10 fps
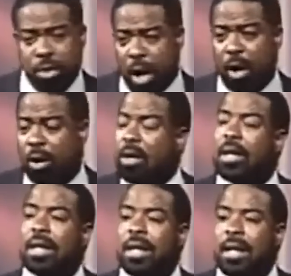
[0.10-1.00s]

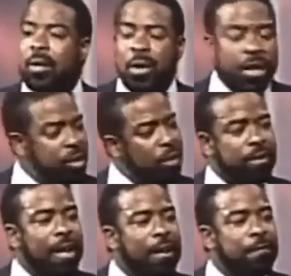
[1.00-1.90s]
know within
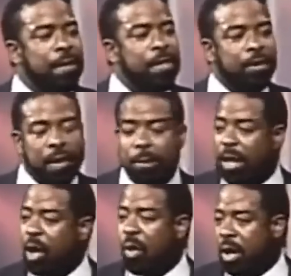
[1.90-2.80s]
yourself that there's something
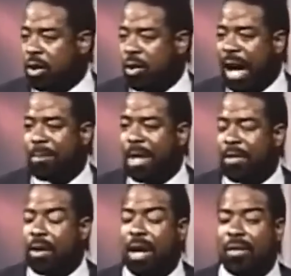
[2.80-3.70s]
you want to do, and I believe
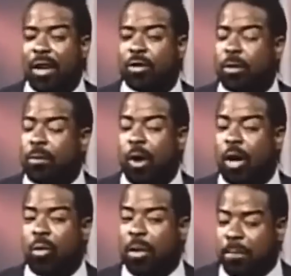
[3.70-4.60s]
that all of us were born
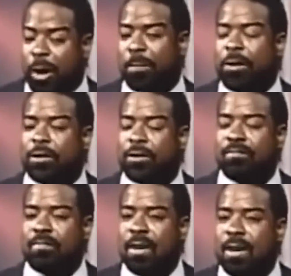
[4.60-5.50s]
with a purpose,
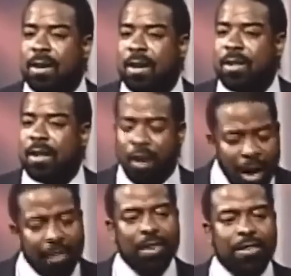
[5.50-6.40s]
that all
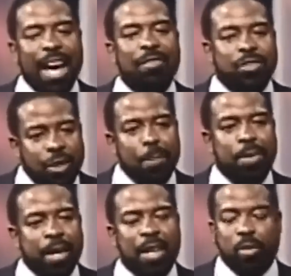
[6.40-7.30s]
of us have
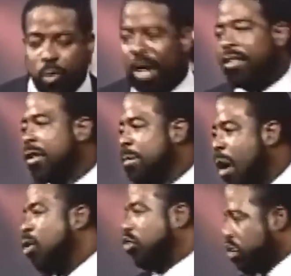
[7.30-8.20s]
something that we are supposed to